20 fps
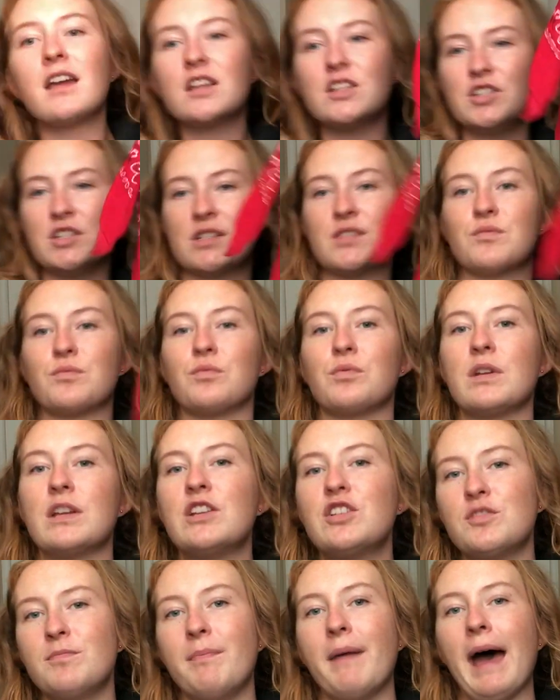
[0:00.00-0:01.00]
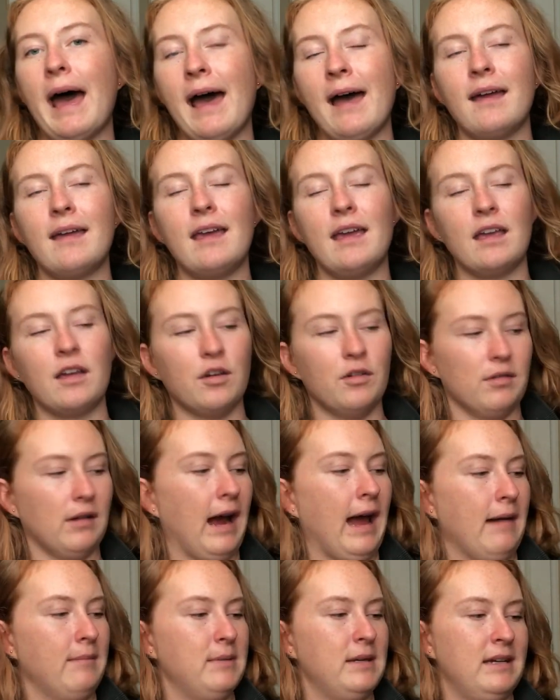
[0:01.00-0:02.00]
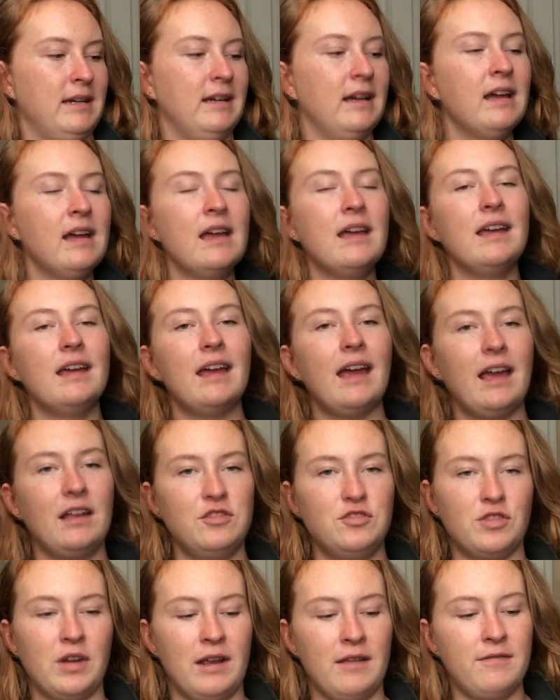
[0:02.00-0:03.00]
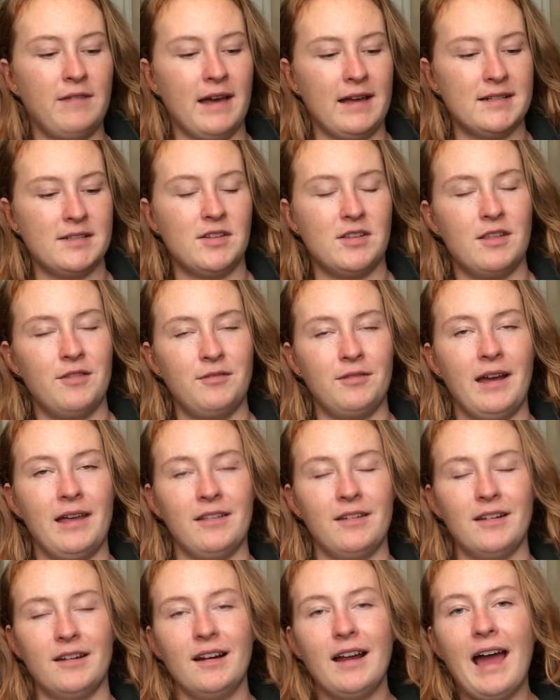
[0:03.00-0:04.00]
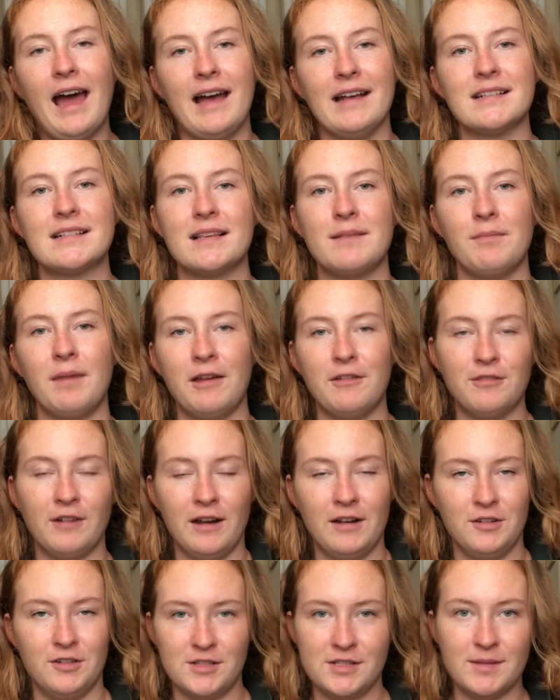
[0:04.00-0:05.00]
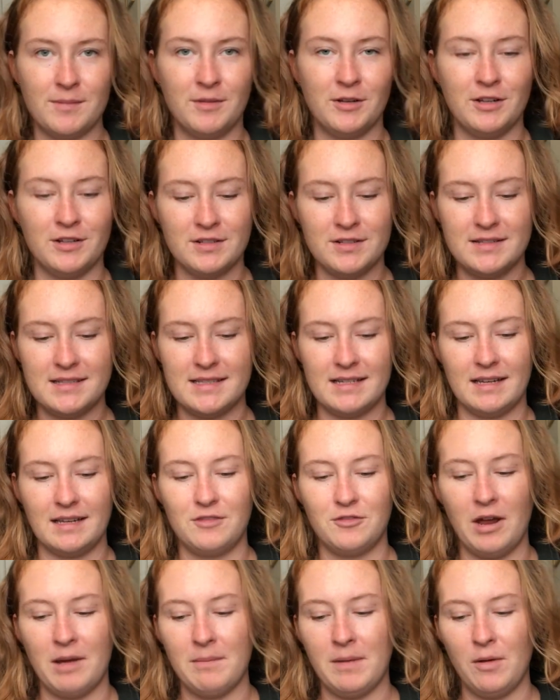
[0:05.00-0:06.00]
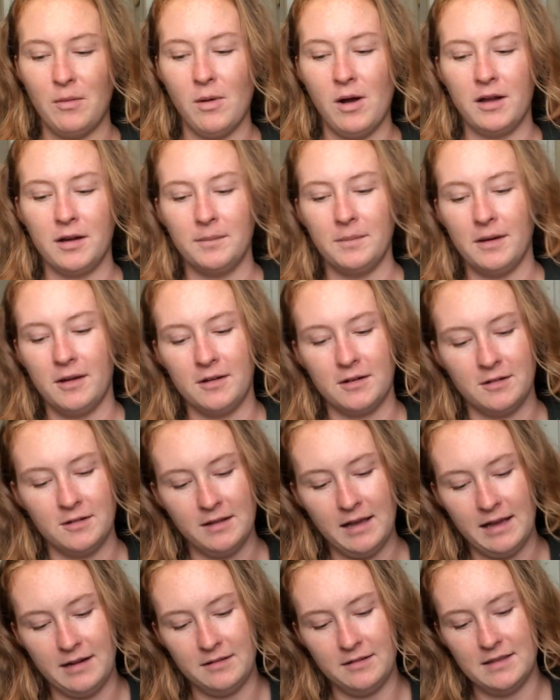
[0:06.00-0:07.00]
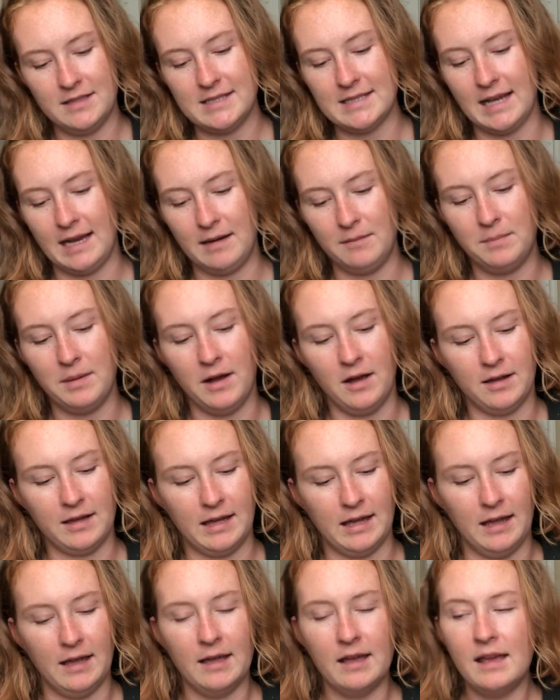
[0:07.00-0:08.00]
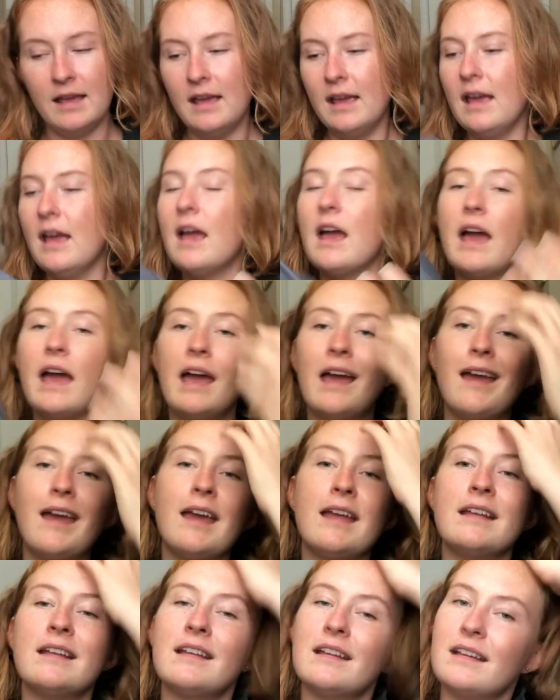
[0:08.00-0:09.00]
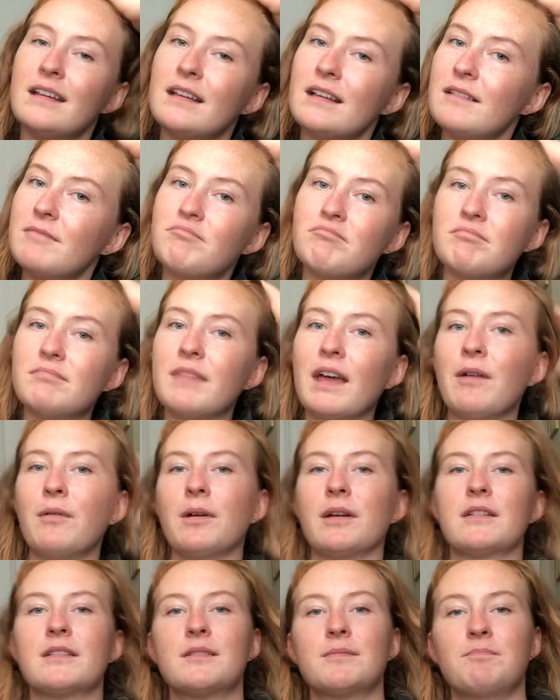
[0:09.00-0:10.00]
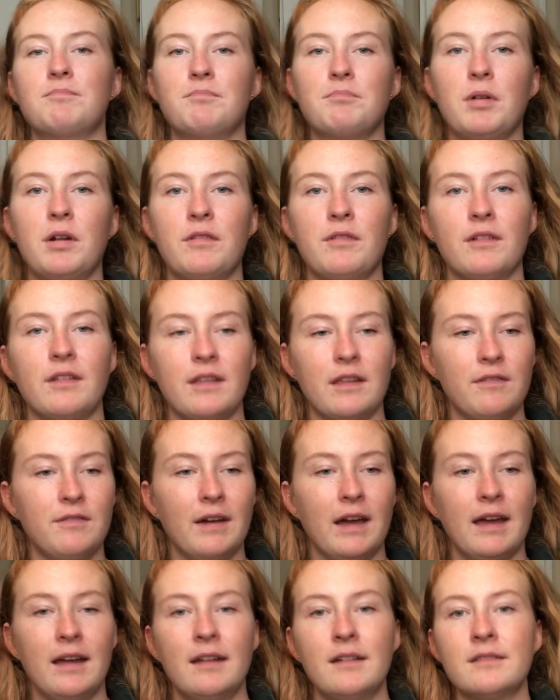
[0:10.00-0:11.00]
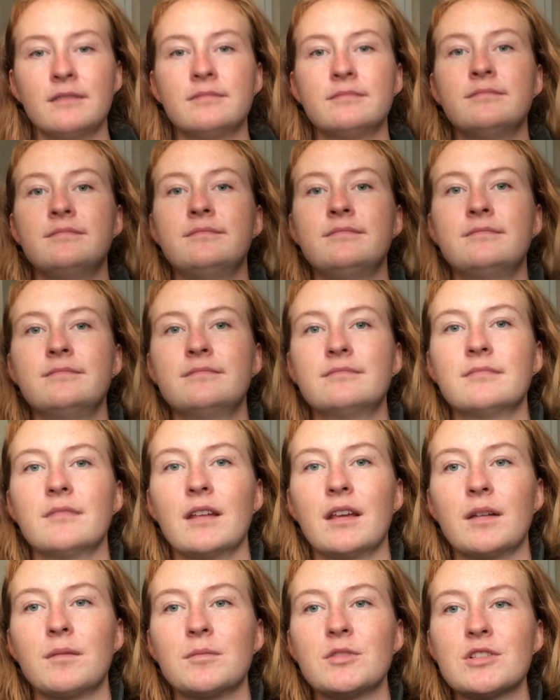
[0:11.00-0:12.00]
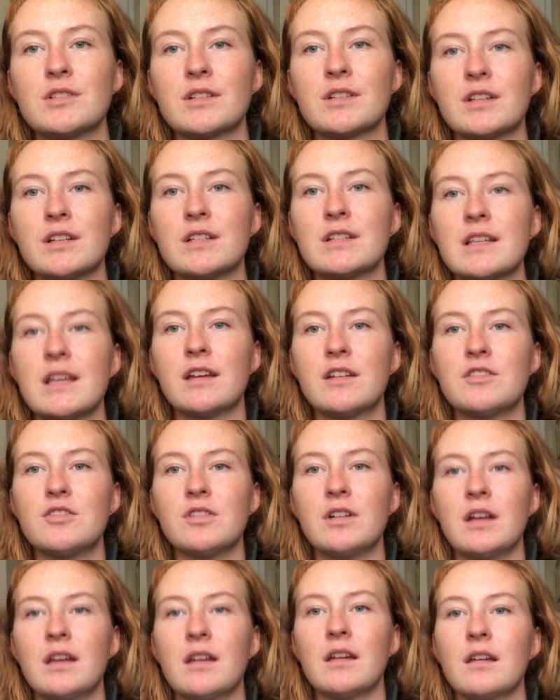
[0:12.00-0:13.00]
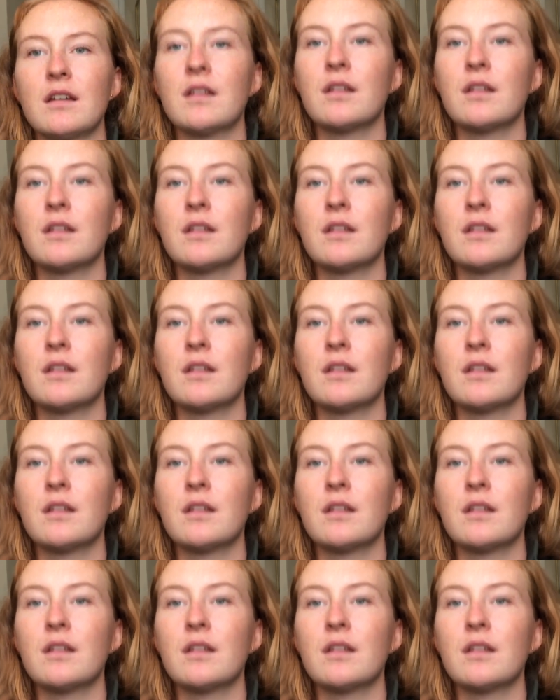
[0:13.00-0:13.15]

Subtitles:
I could just reach back and grab it and drink faster than rather asking my friend or someone else to grab my water bottle out of the side pocket. And that worked perfectly fine. Just gonna take a drink.